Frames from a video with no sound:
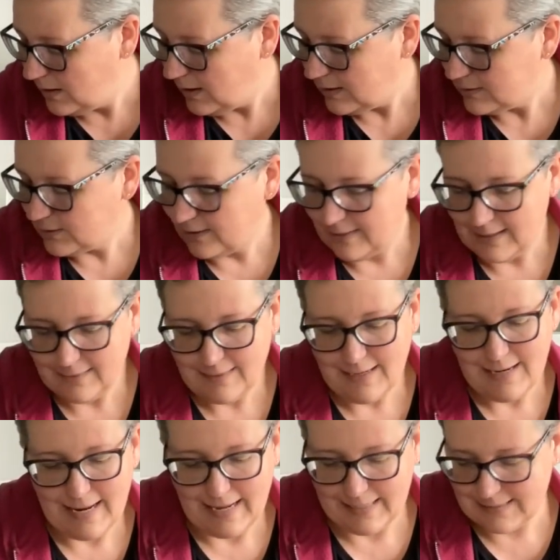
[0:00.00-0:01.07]
So I think the
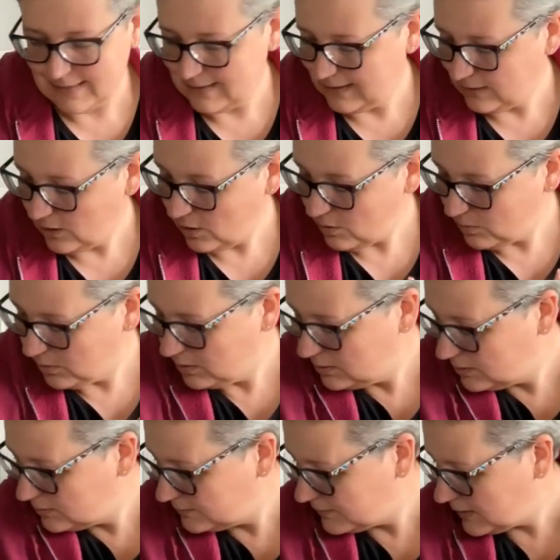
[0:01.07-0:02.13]
last thing, oh,
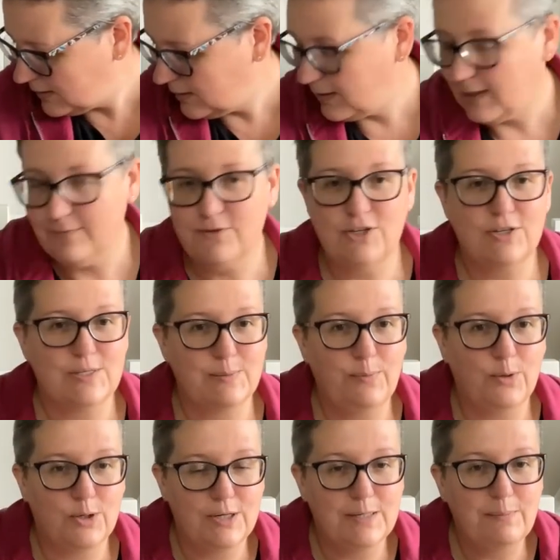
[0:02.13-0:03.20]
I've just
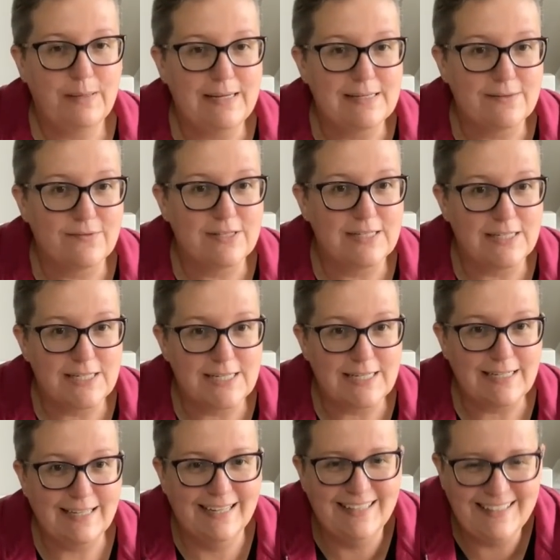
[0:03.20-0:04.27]
spotted a piece of
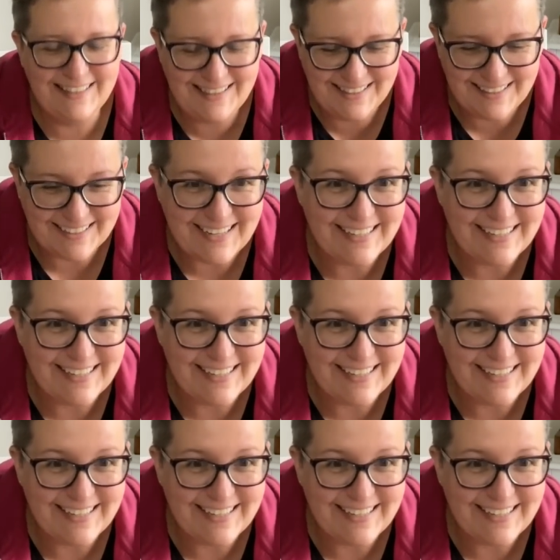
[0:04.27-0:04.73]
stitching that I